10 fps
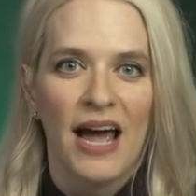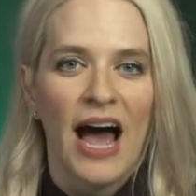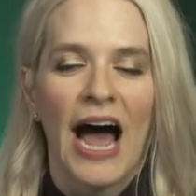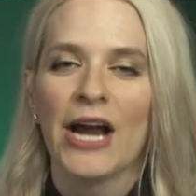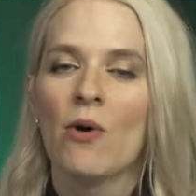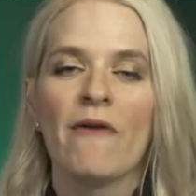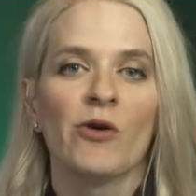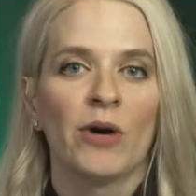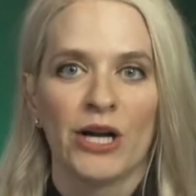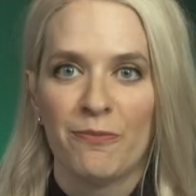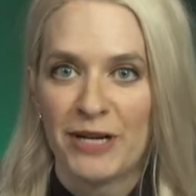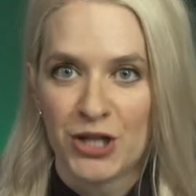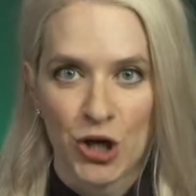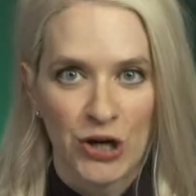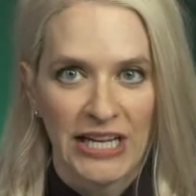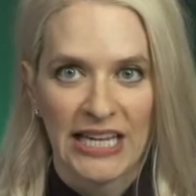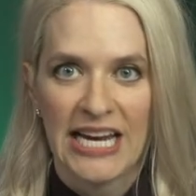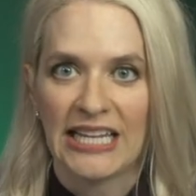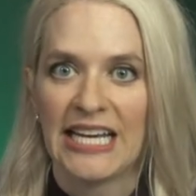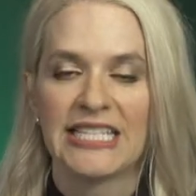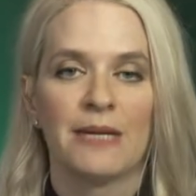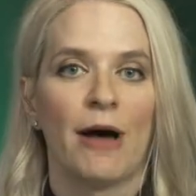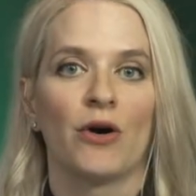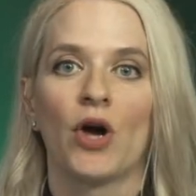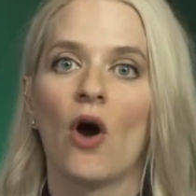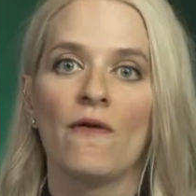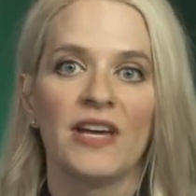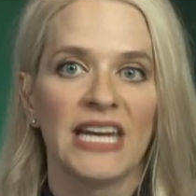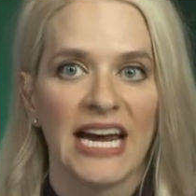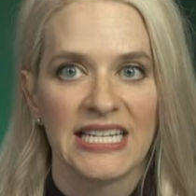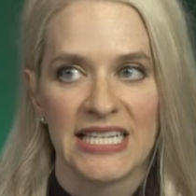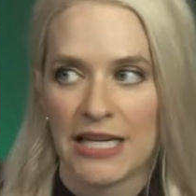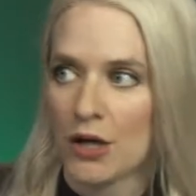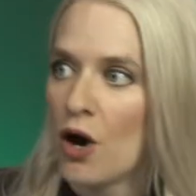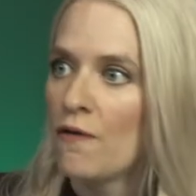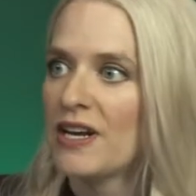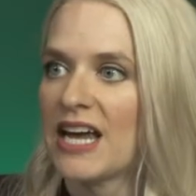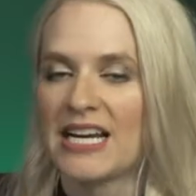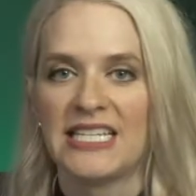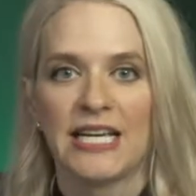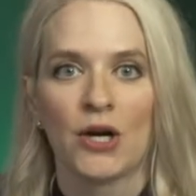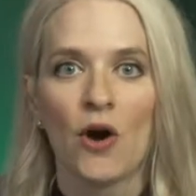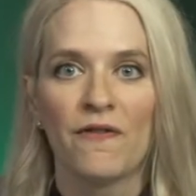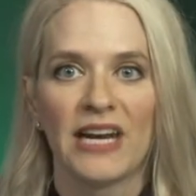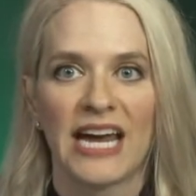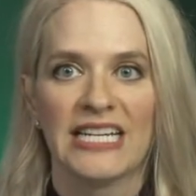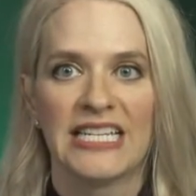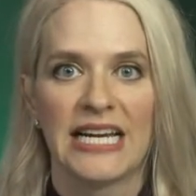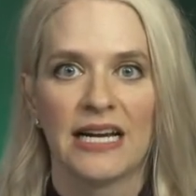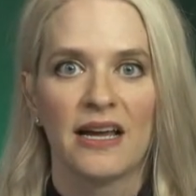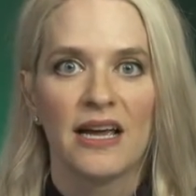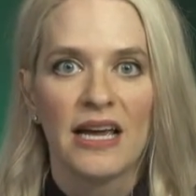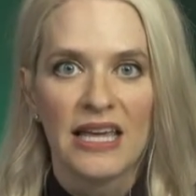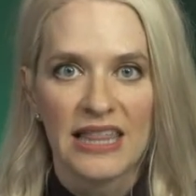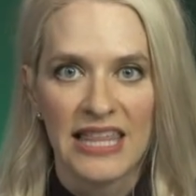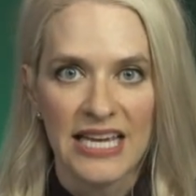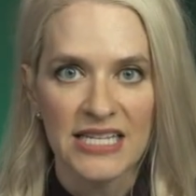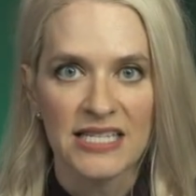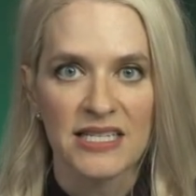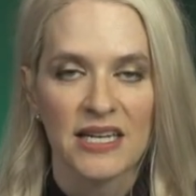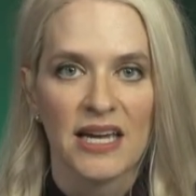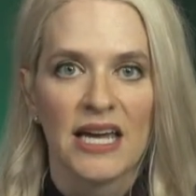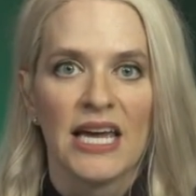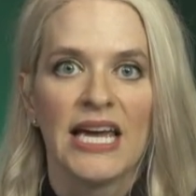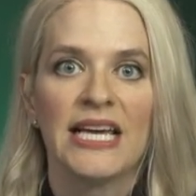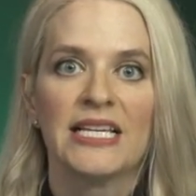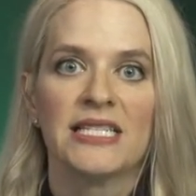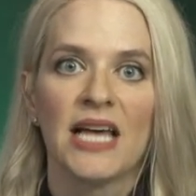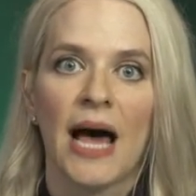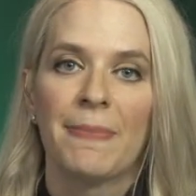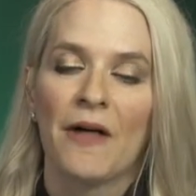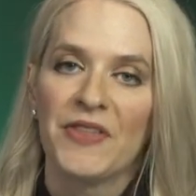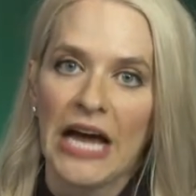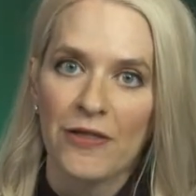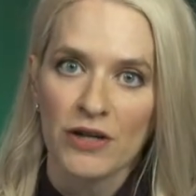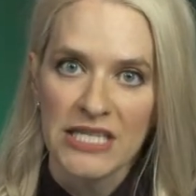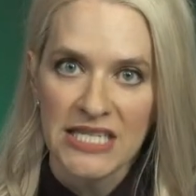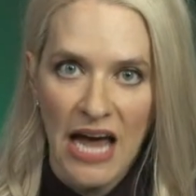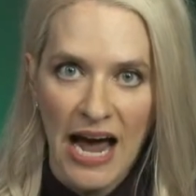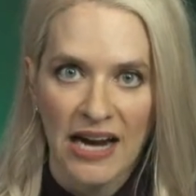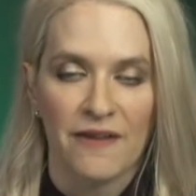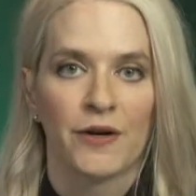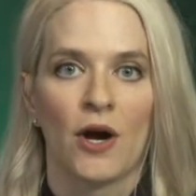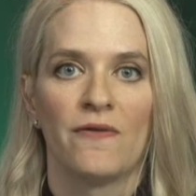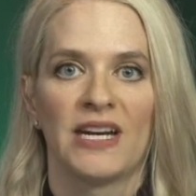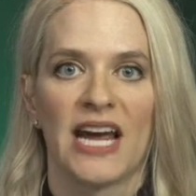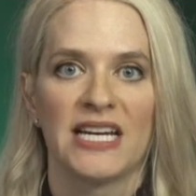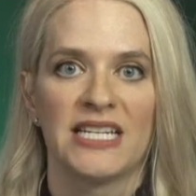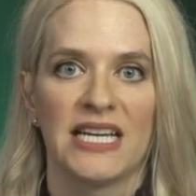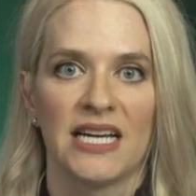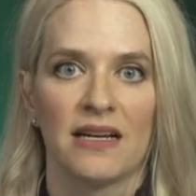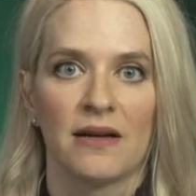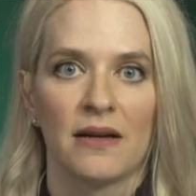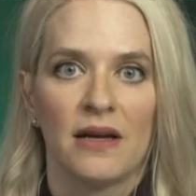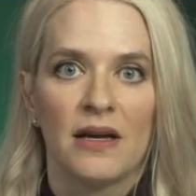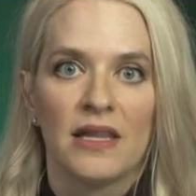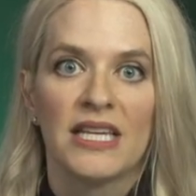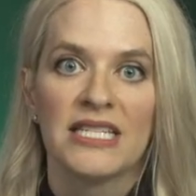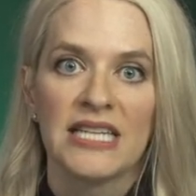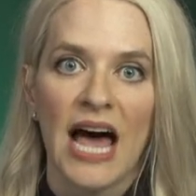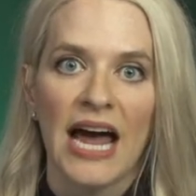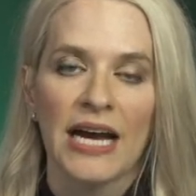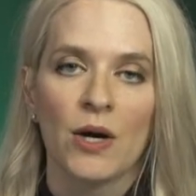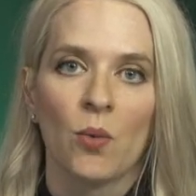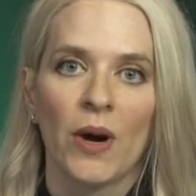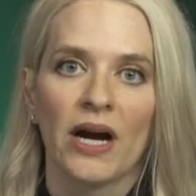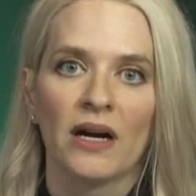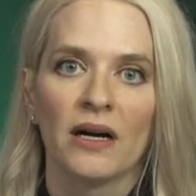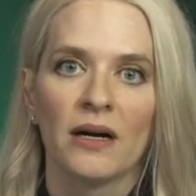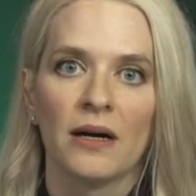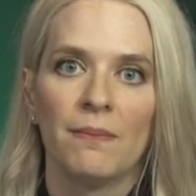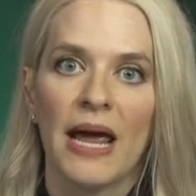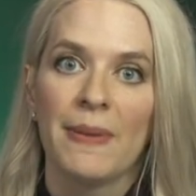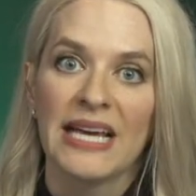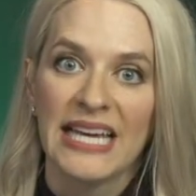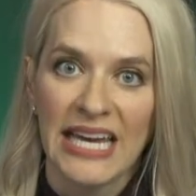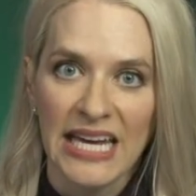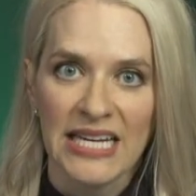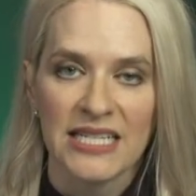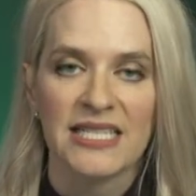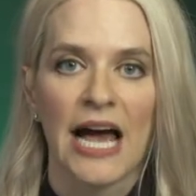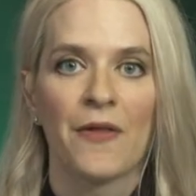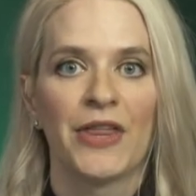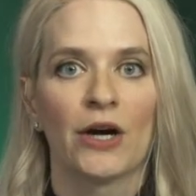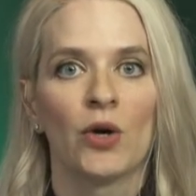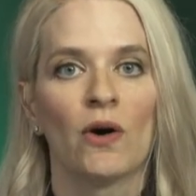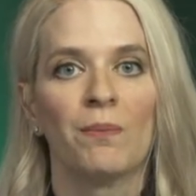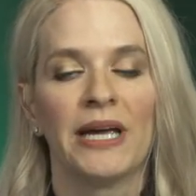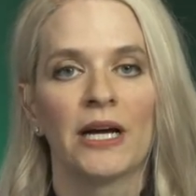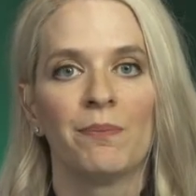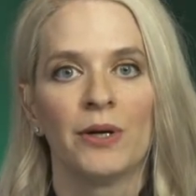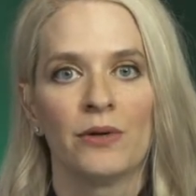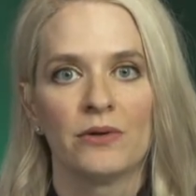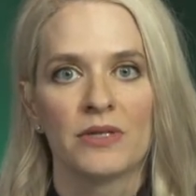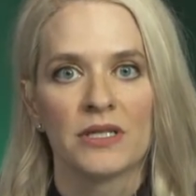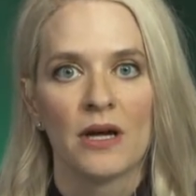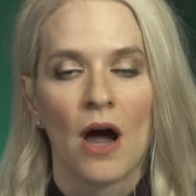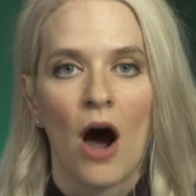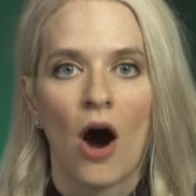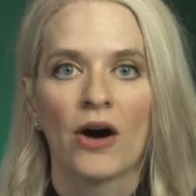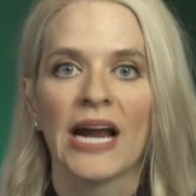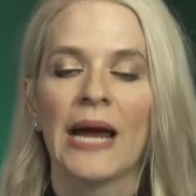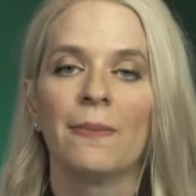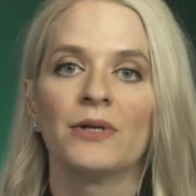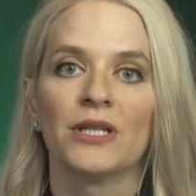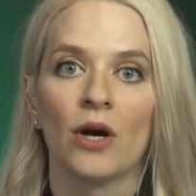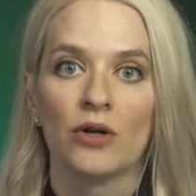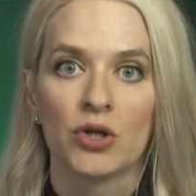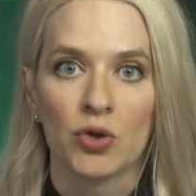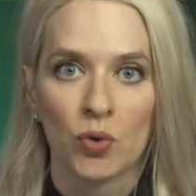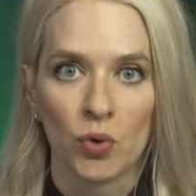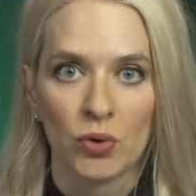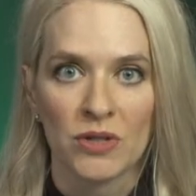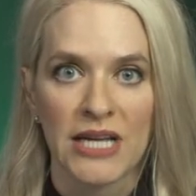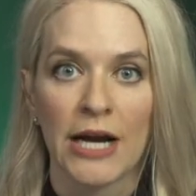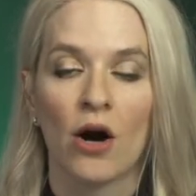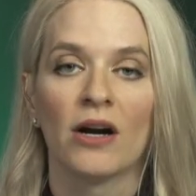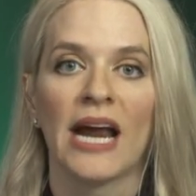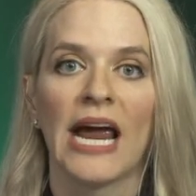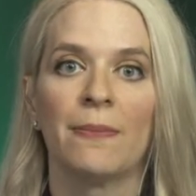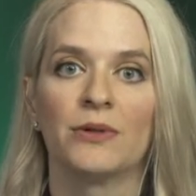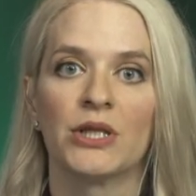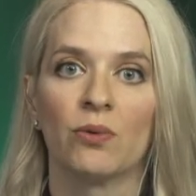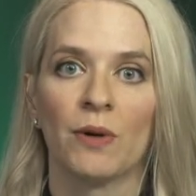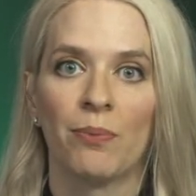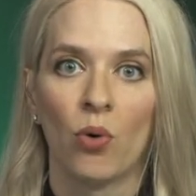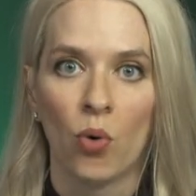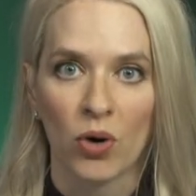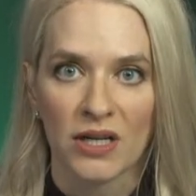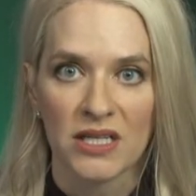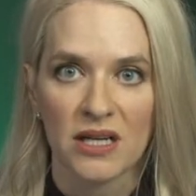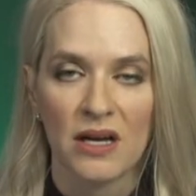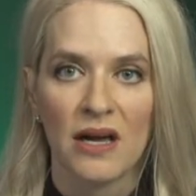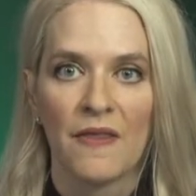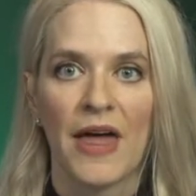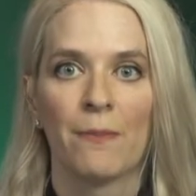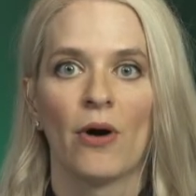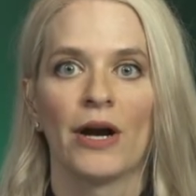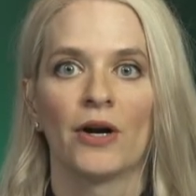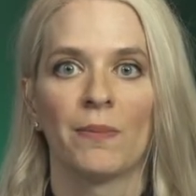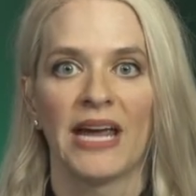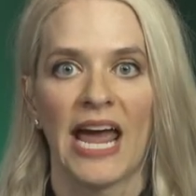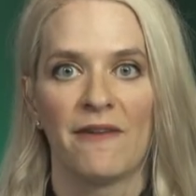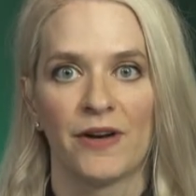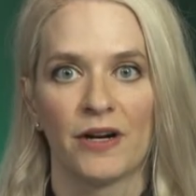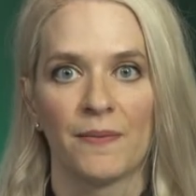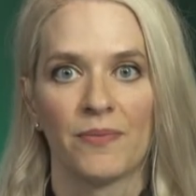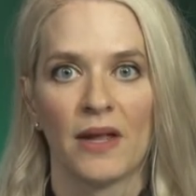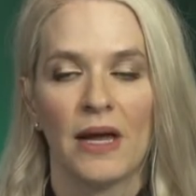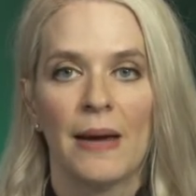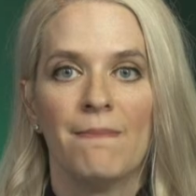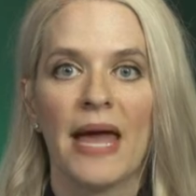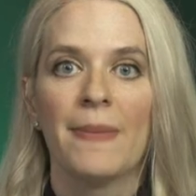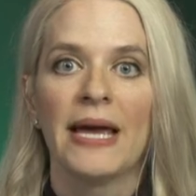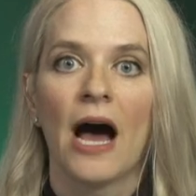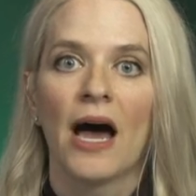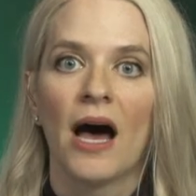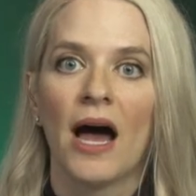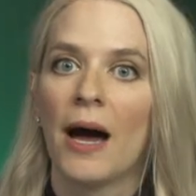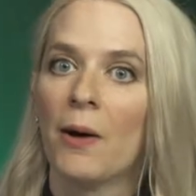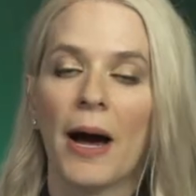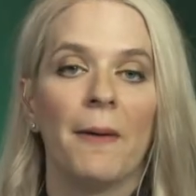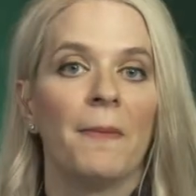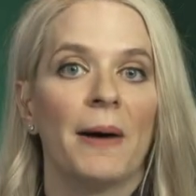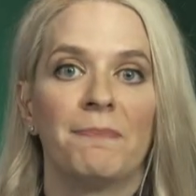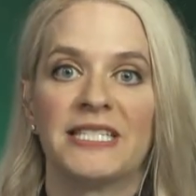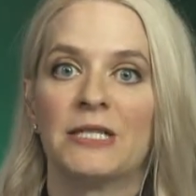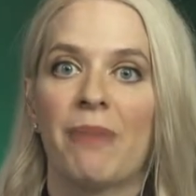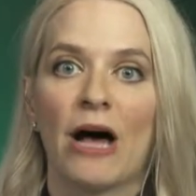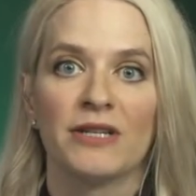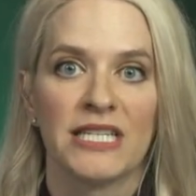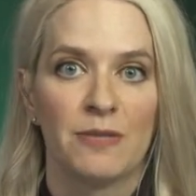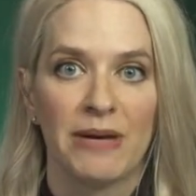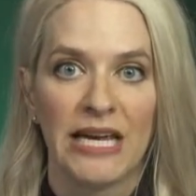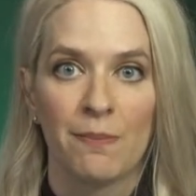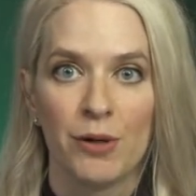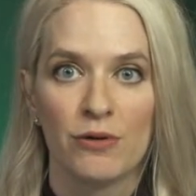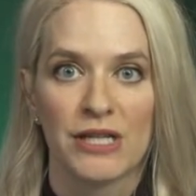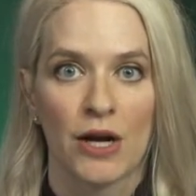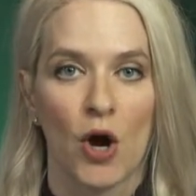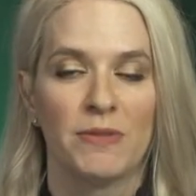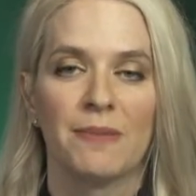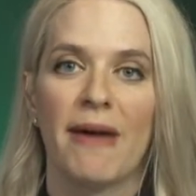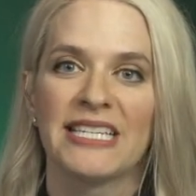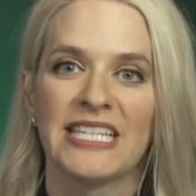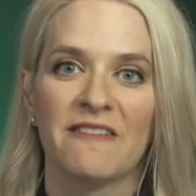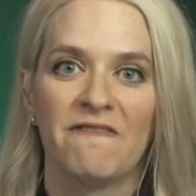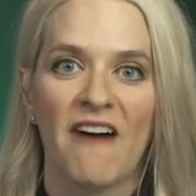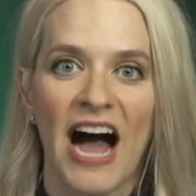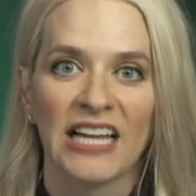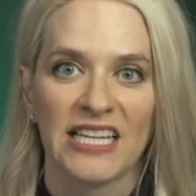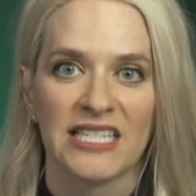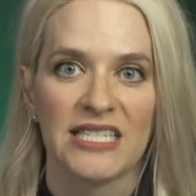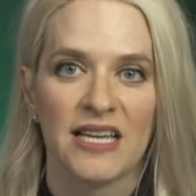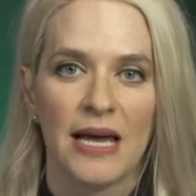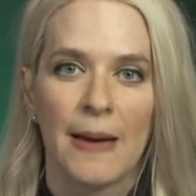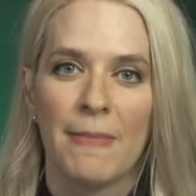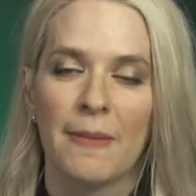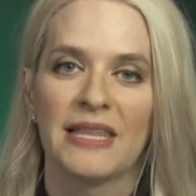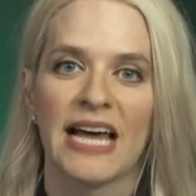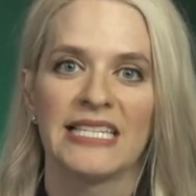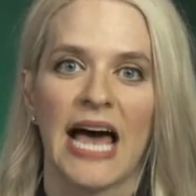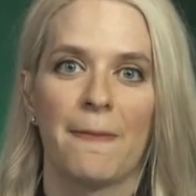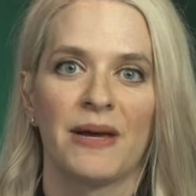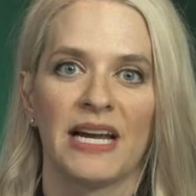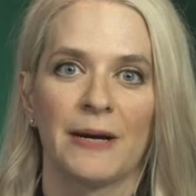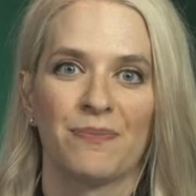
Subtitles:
I know everywhere you've been turning lately, it's about COVID-19, COVID-19, COVID-19. This is about the other side of COVID-19, the side where maybe kids out there who are being abused aren't able to go to schools and aren't able to report that predator behavior. Maybe a spouse is being abused at home, domestic violence, maybe that's happening.